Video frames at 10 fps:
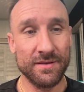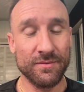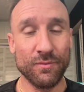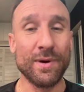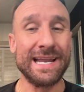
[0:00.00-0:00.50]

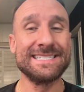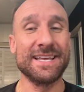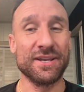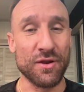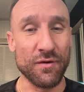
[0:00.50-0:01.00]
when is
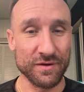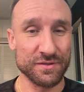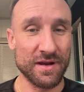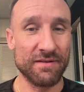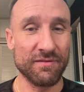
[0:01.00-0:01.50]
it in
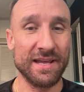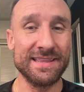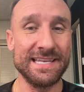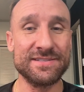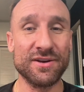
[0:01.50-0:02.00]
overdrive, right?
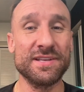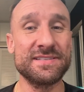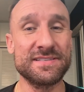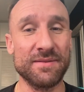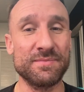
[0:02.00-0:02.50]
These are the
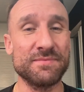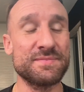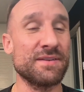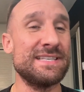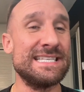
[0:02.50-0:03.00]
symptoms
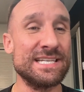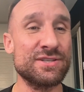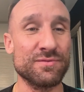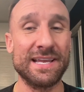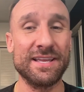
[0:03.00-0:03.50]
of
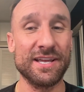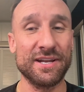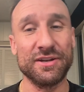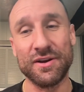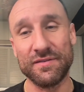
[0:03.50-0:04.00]

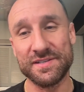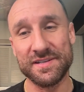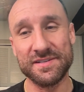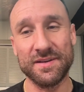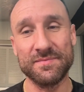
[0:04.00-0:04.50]
dysregulated nervous
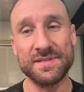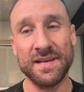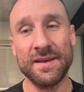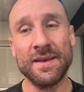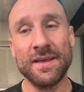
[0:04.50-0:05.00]
systems
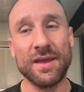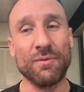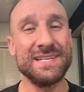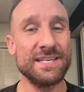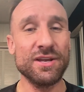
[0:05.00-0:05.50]
that
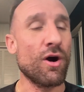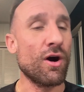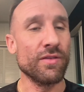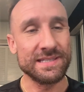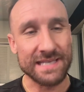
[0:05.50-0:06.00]
we see
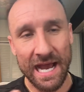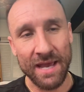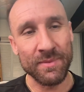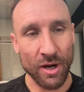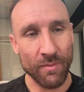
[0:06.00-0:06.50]
all the
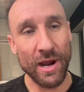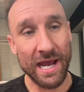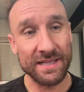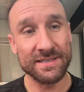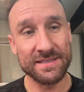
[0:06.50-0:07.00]
time in our
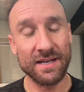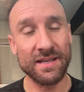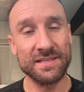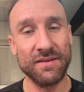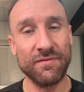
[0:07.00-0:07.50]
practice at
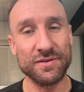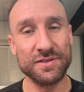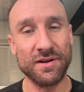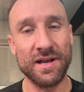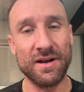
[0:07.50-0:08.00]
Alessi
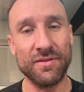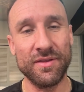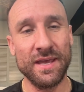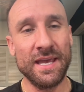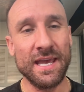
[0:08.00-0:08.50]
Functional Health.
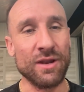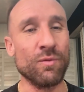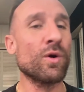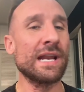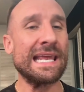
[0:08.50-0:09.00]
And
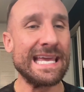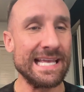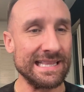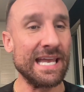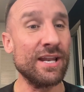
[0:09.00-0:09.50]
we're going to
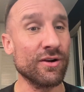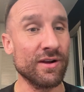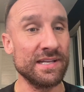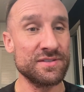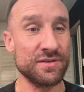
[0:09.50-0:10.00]
get later
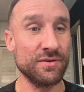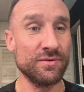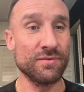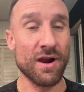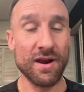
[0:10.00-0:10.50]

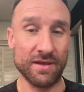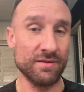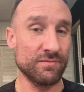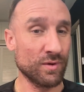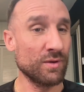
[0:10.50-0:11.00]
into, all right,
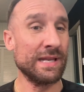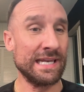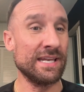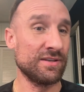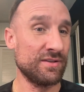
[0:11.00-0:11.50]
what do we
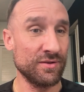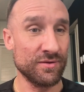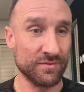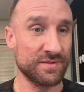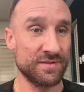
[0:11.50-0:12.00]
need to
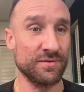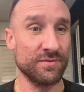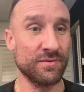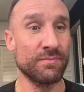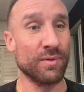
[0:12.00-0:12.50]
do
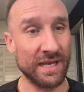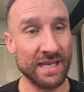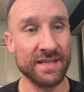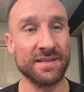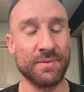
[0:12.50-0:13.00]
to bring
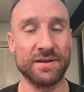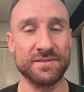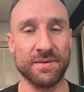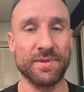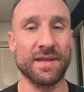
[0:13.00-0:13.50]
in the
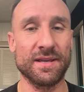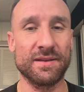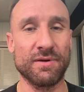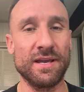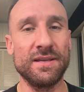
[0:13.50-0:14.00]
parasympathetic,
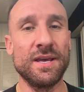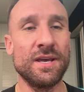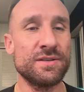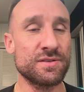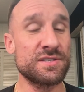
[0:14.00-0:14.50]
right?
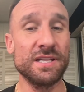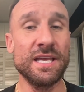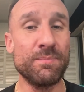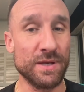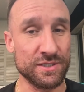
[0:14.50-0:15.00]
So
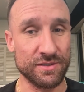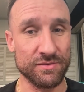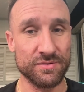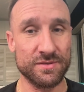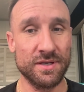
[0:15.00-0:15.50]
sleep
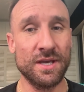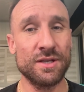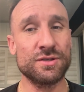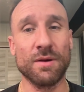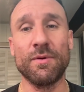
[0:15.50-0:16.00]
issues,
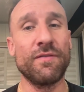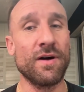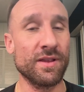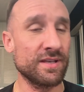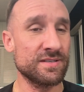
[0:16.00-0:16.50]
trouble
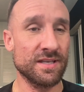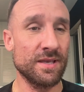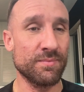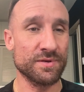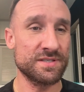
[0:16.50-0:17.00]
falling
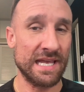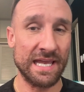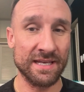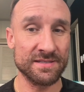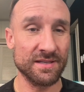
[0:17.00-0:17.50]
asleep or
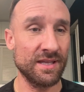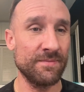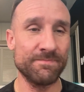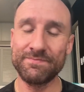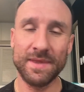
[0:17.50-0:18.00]
staying
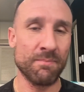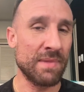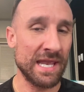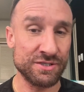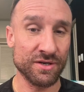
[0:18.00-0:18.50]
asleep,
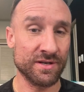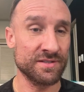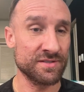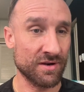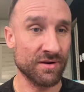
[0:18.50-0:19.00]
major
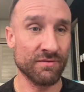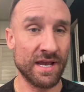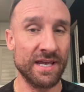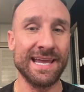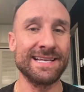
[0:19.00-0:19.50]
concern,
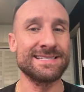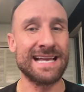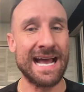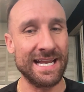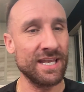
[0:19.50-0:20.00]
right?
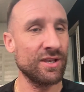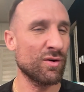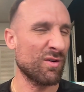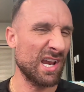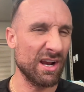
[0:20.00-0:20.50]
Anxiety
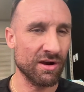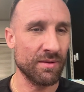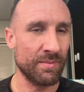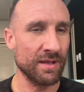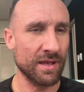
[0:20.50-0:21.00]
or
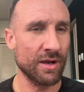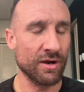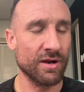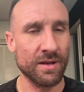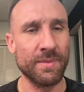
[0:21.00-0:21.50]

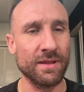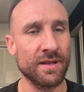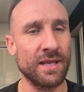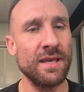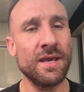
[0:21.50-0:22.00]

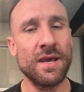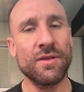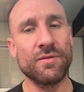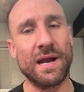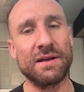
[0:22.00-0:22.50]
irritability
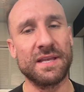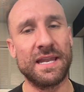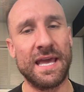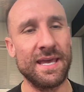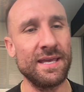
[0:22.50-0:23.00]
throughout the
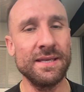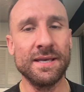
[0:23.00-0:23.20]
day.